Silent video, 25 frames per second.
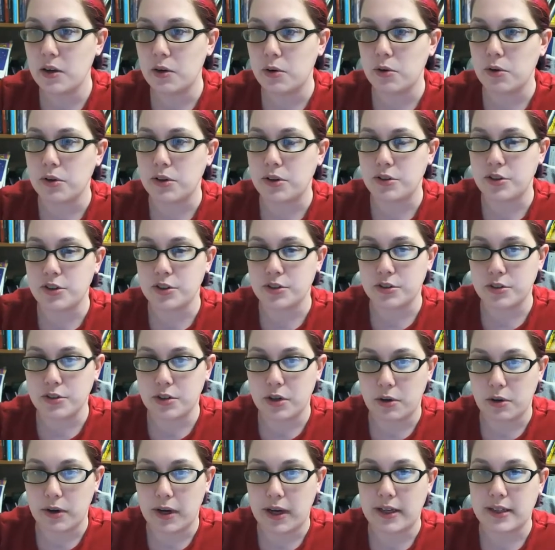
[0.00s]
or do you just
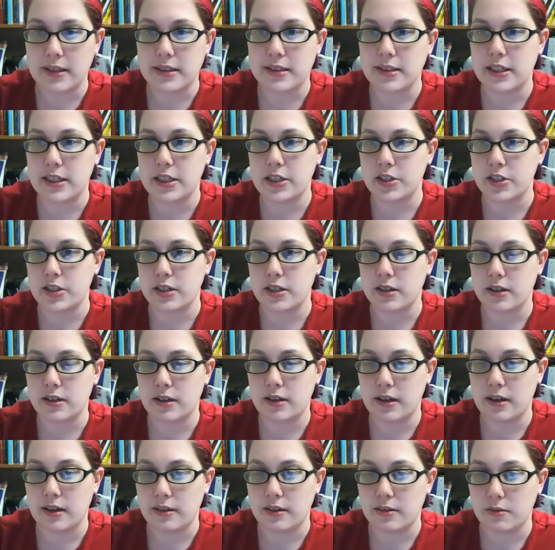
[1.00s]
go ahead and teach it
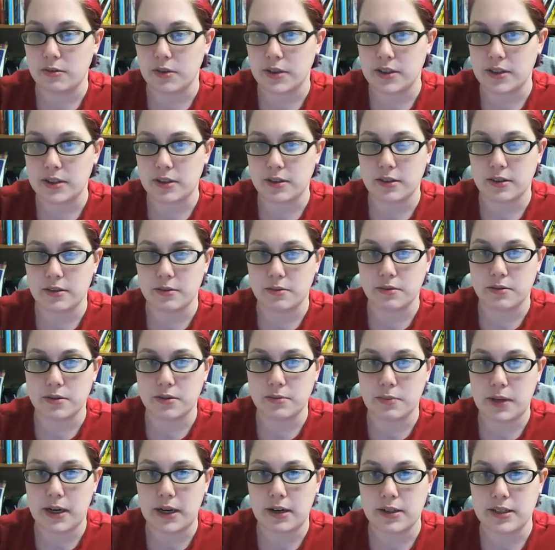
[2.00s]
and risk the
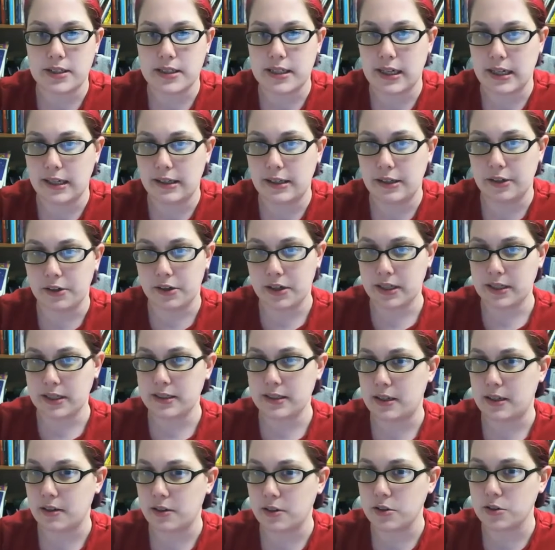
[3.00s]
parents taking their kids
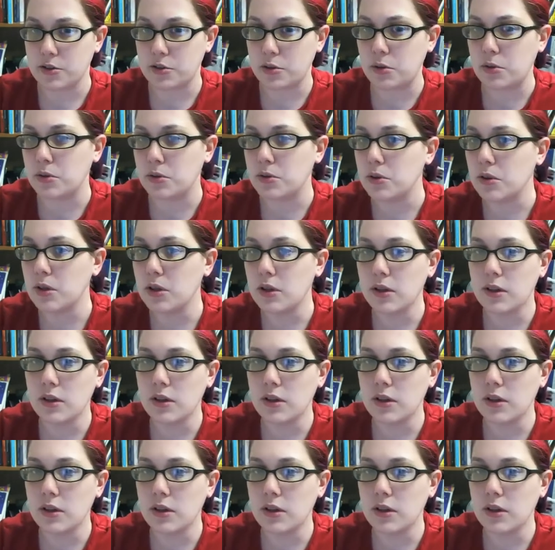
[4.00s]
out of the school.